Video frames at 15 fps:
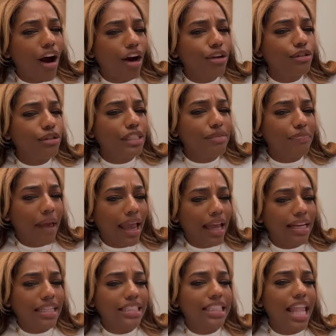Are you
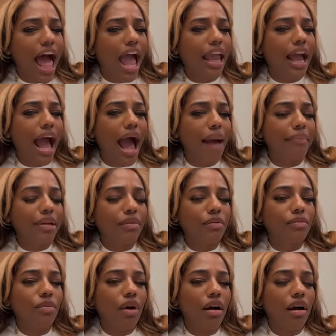Spanish? Like, I
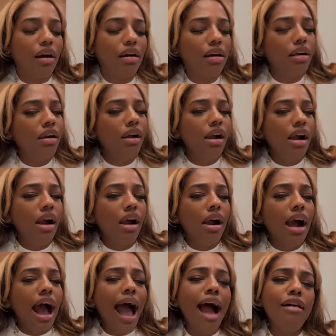
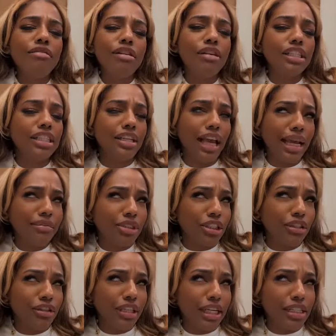don't know, because your name's
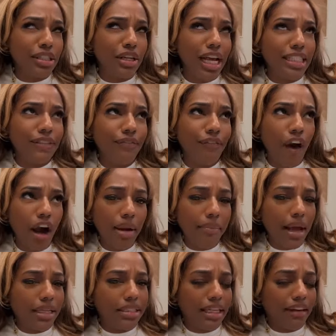Geraldine, so that's very
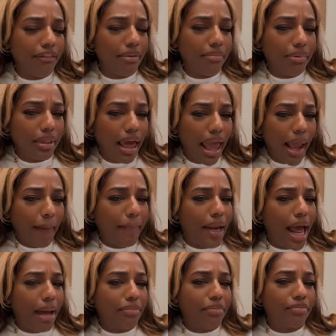much given black, but
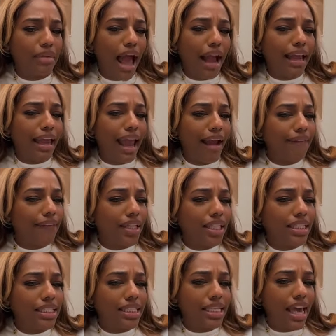I can't
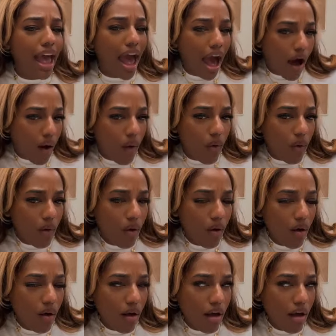really tell.